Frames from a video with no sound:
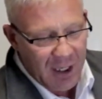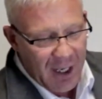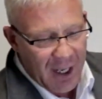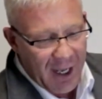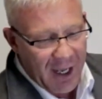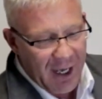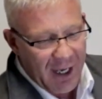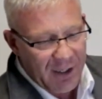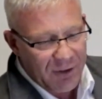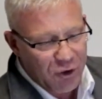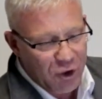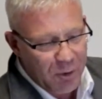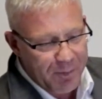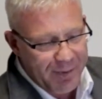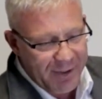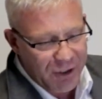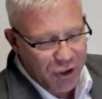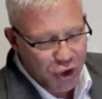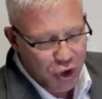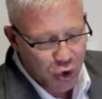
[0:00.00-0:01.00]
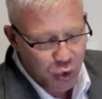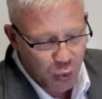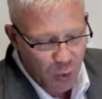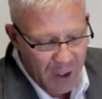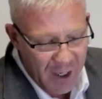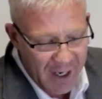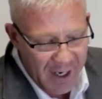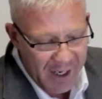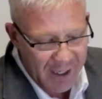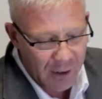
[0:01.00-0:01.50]
and to
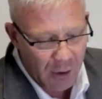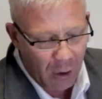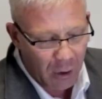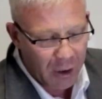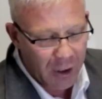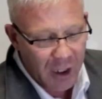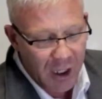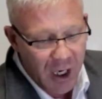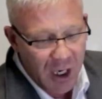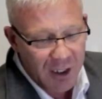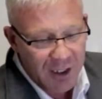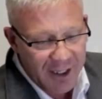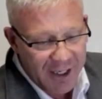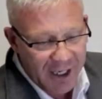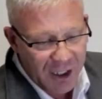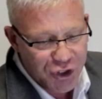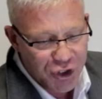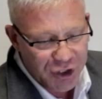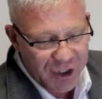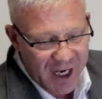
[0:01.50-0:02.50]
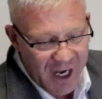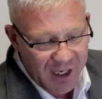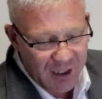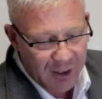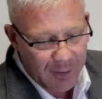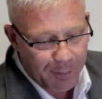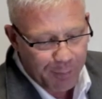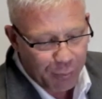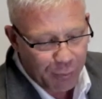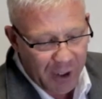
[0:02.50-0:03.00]
betray our
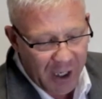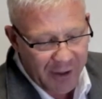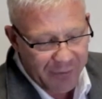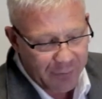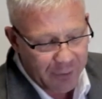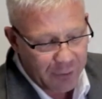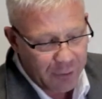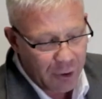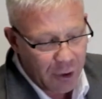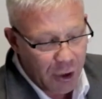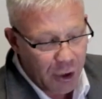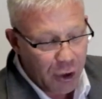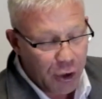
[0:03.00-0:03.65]
uneducated brethren